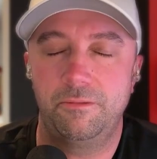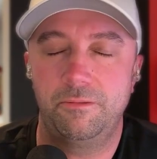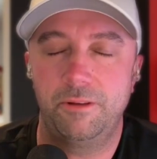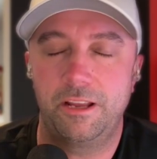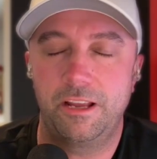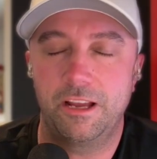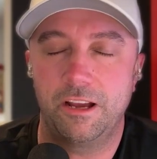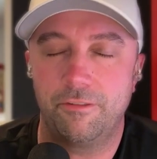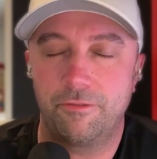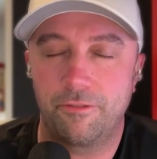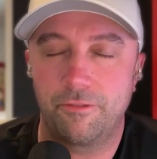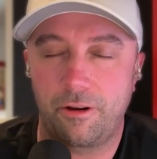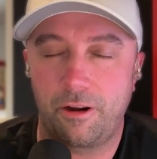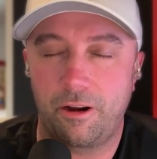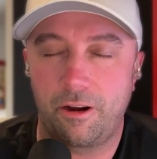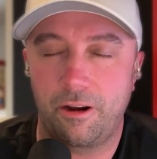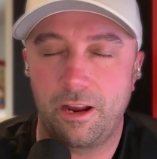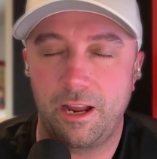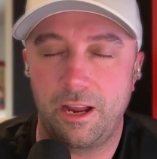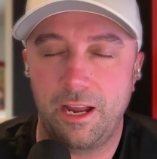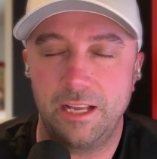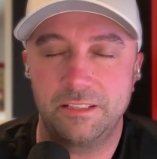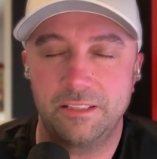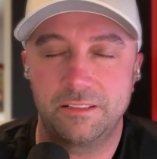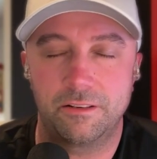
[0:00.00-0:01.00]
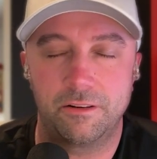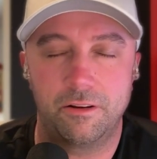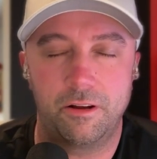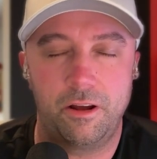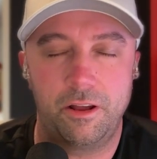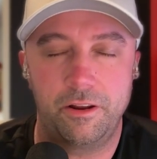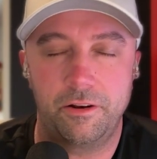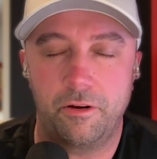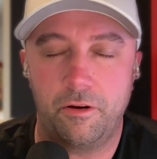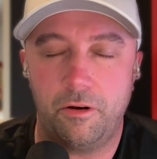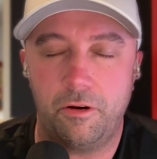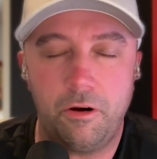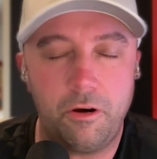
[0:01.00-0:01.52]
cover our eyes
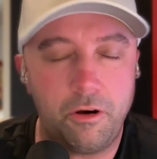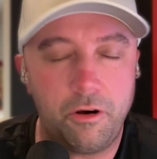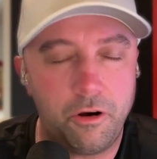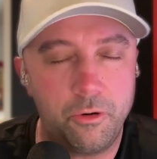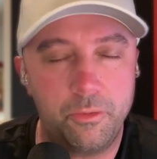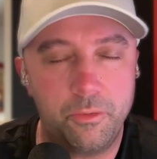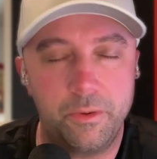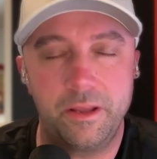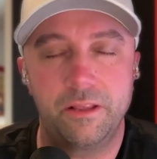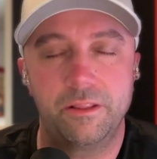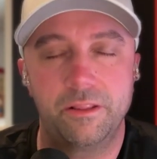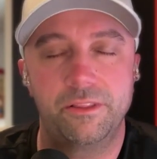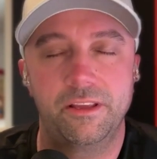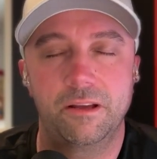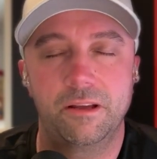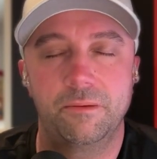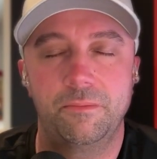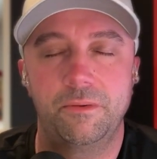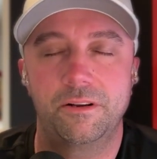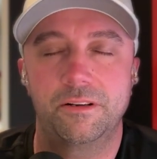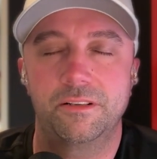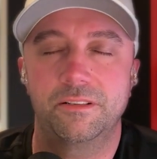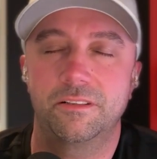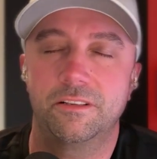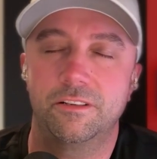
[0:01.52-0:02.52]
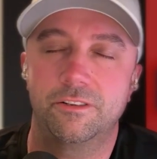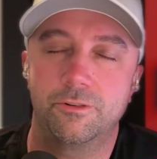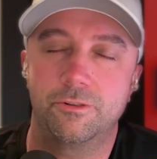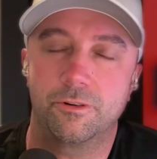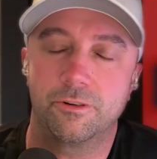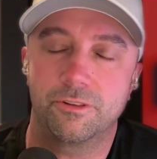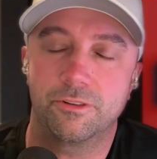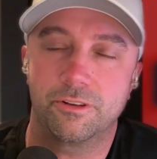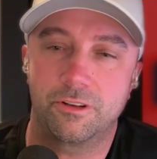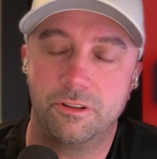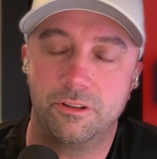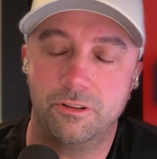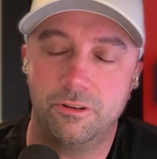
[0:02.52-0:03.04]
and all we can think about is the door
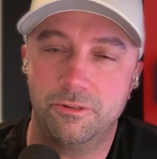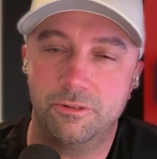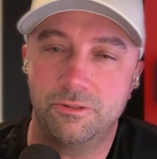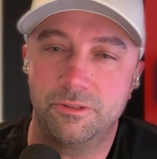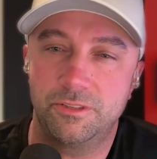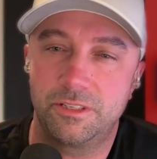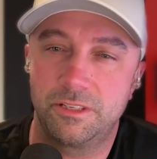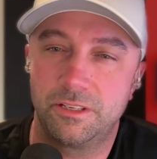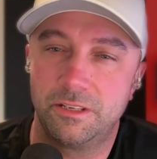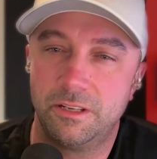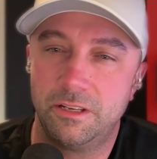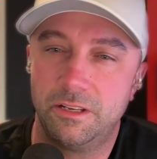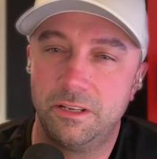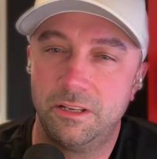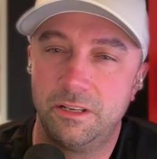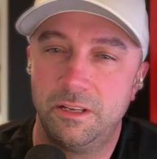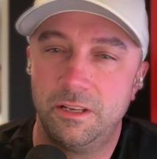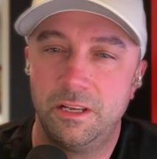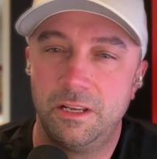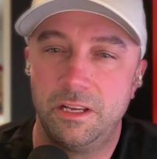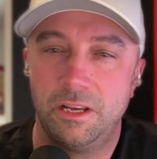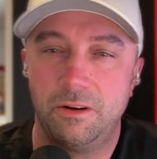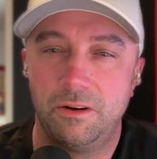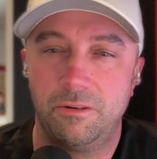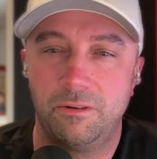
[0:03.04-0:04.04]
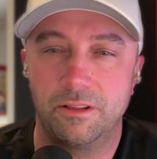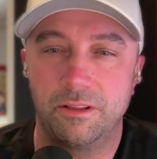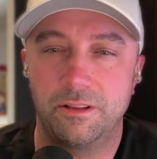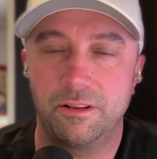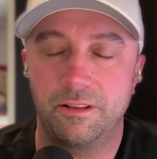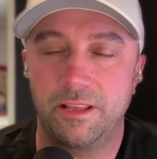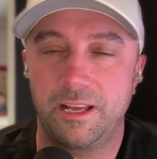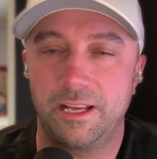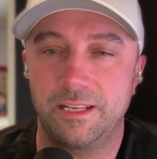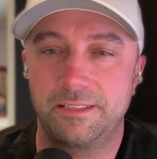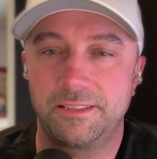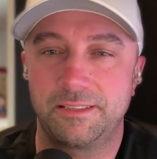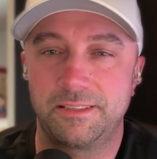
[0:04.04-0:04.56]
that closed, whether
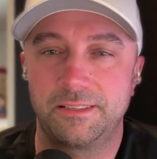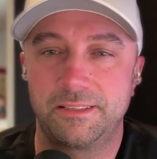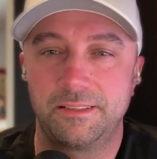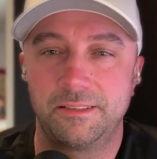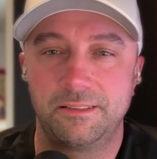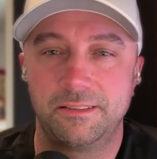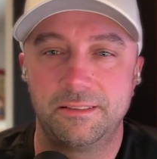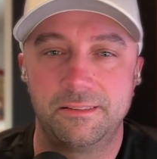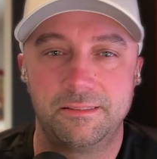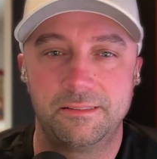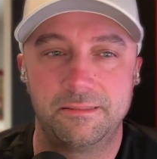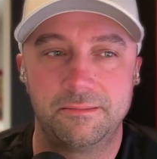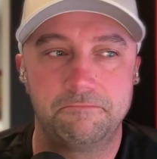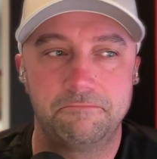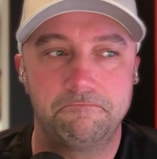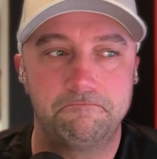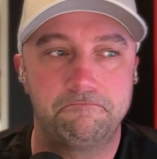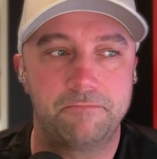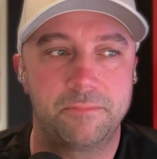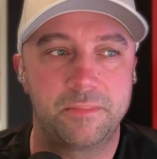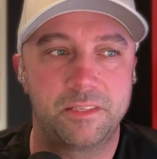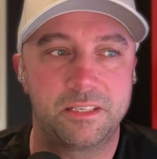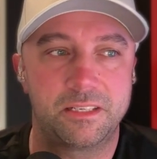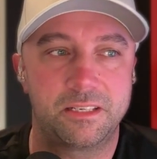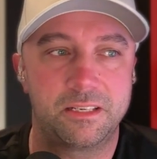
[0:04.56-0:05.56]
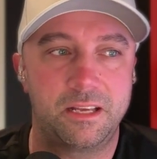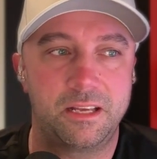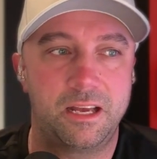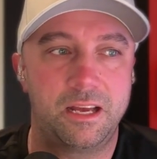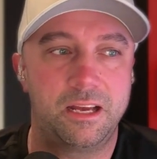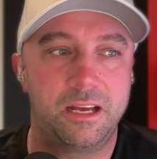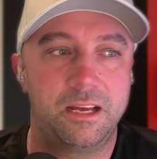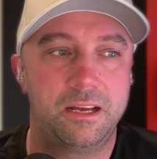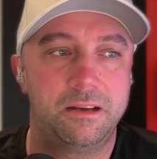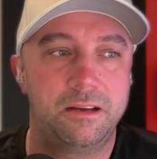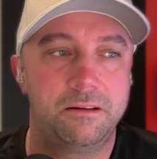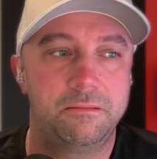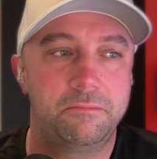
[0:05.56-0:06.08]
that's
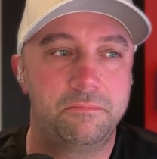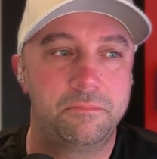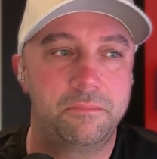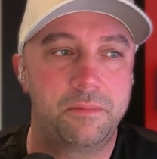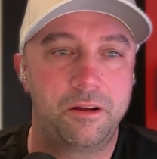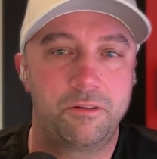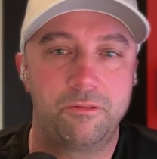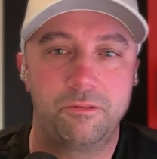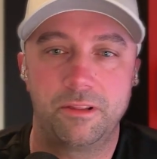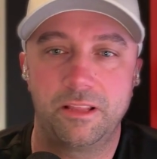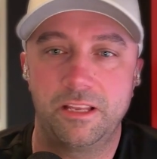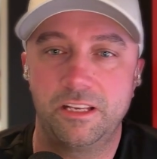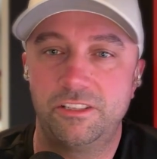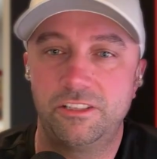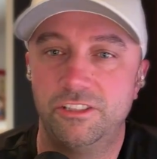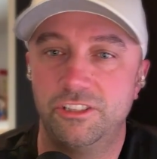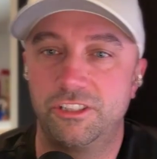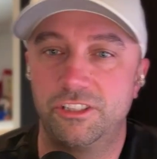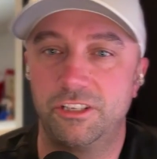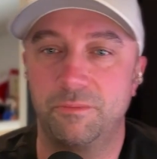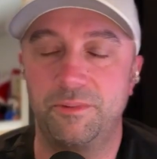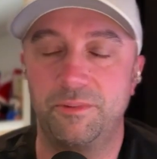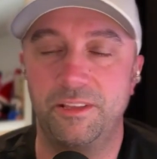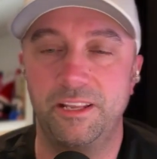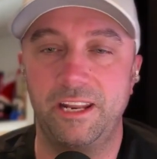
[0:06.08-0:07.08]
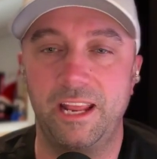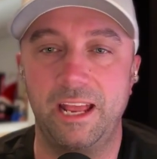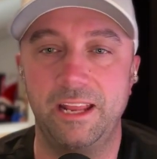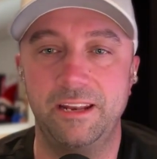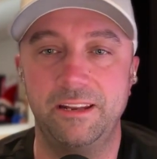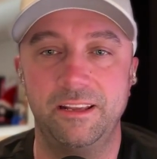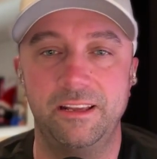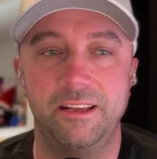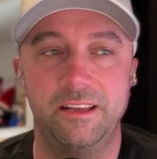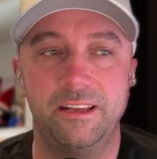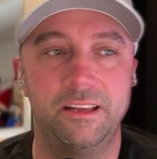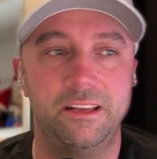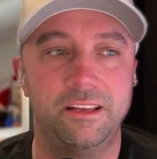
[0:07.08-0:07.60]
a relationship that
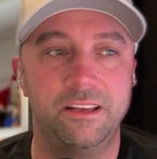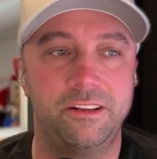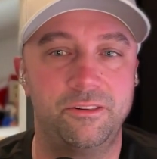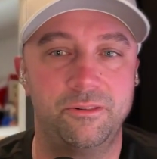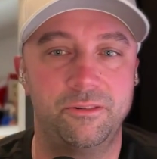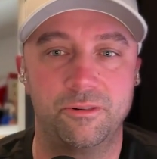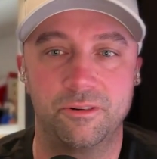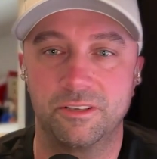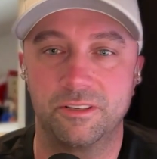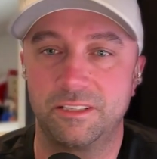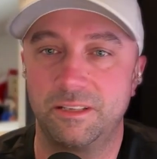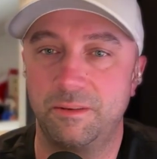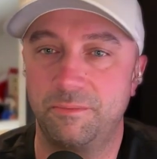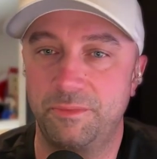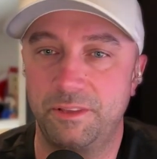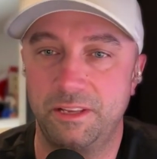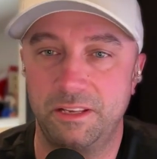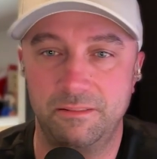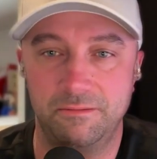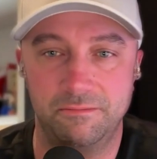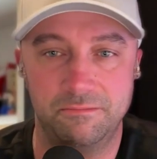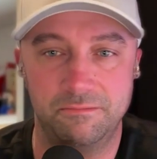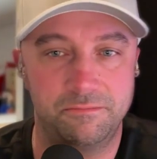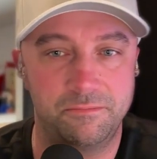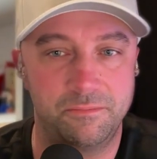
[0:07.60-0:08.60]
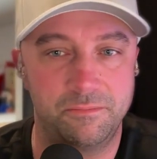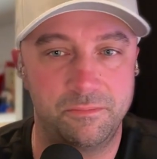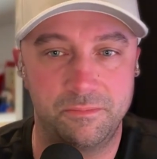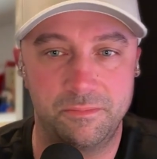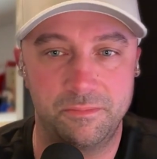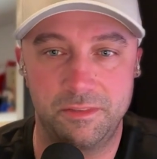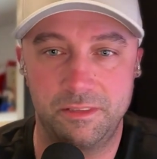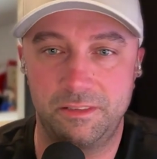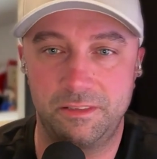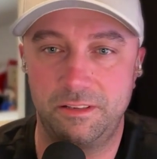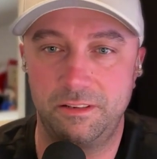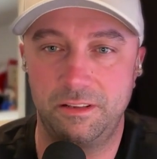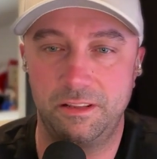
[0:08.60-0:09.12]
ended or something
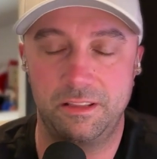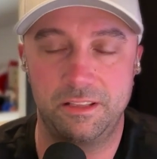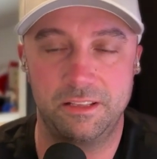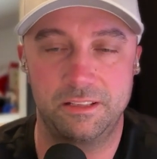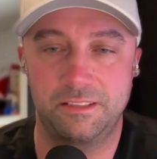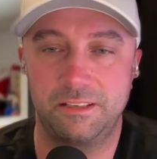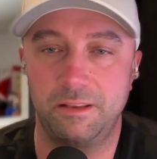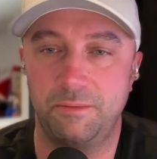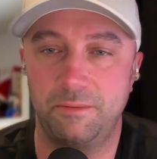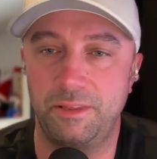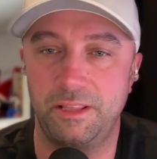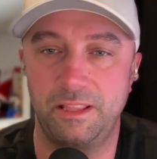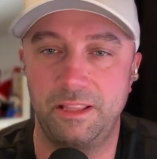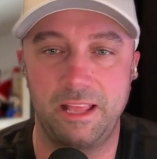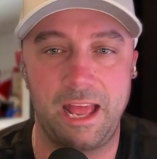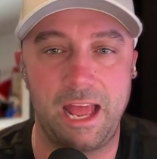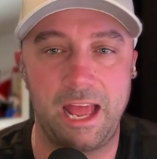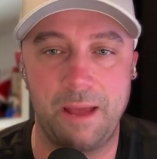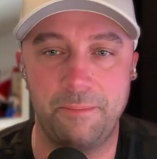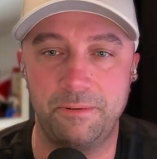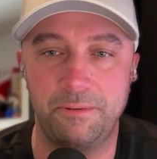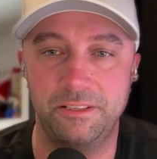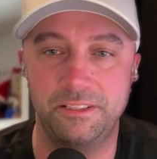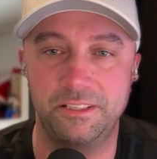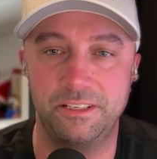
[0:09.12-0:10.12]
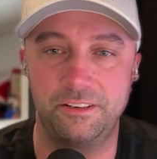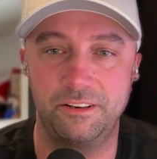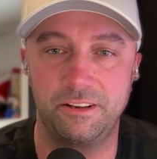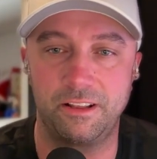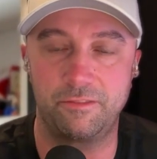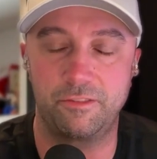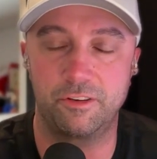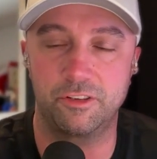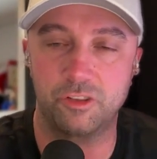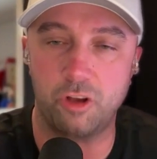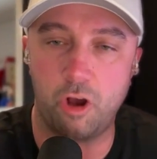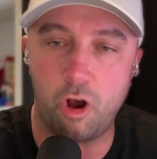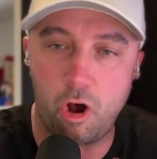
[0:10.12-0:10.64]
that happens in your life.
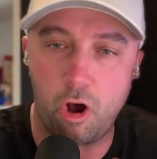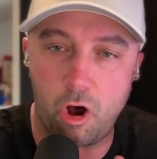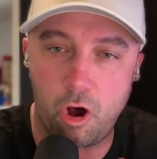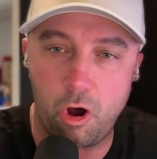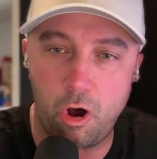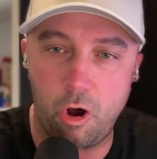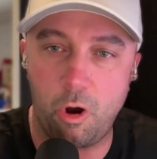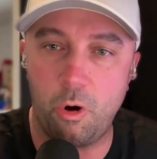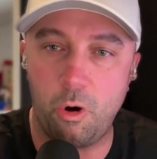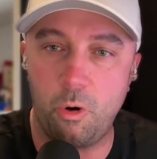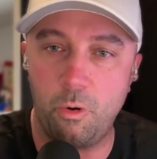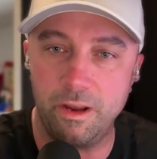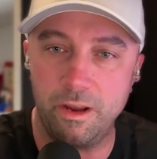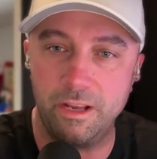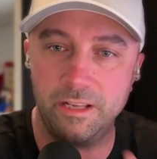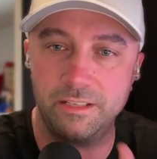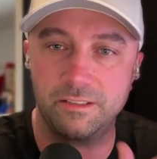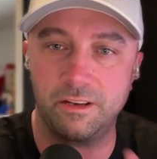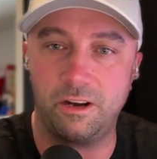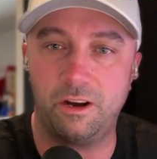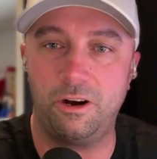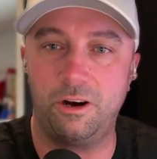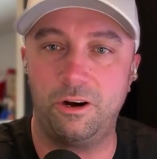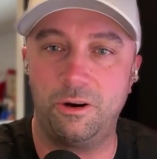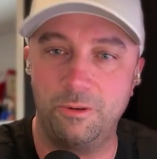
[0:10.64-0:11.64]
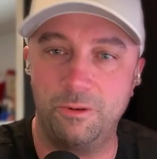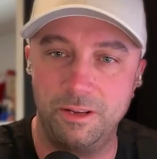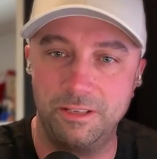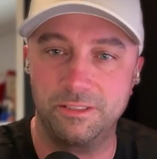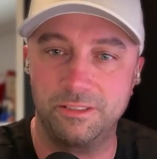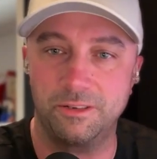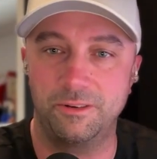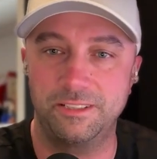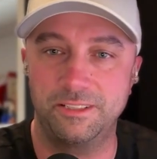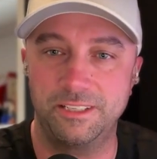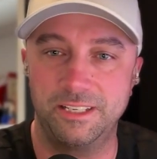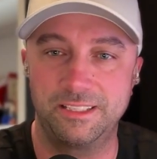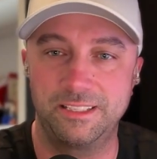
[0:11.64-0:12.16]
There's always.
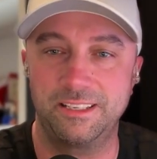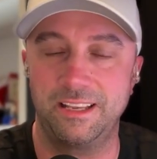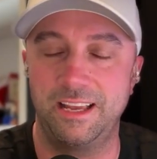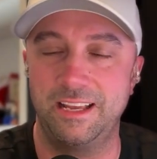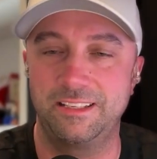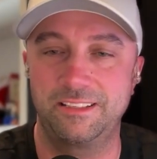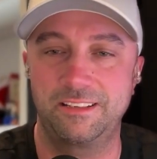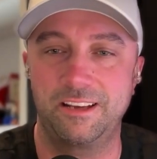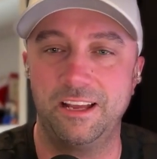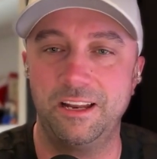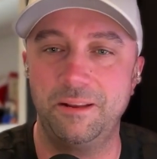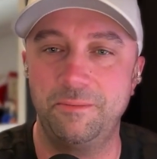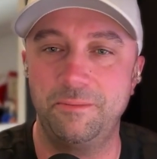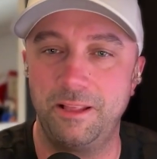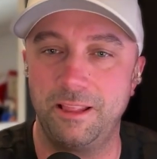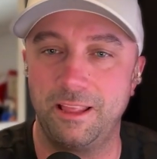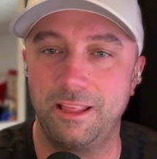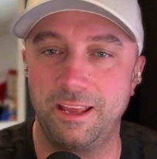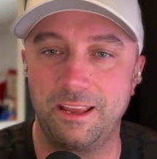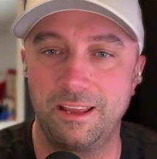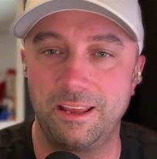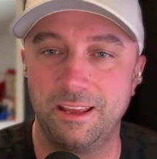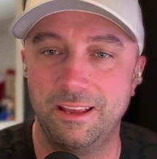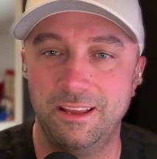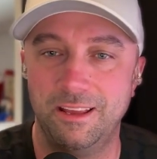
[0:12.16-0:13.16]
It's got to be like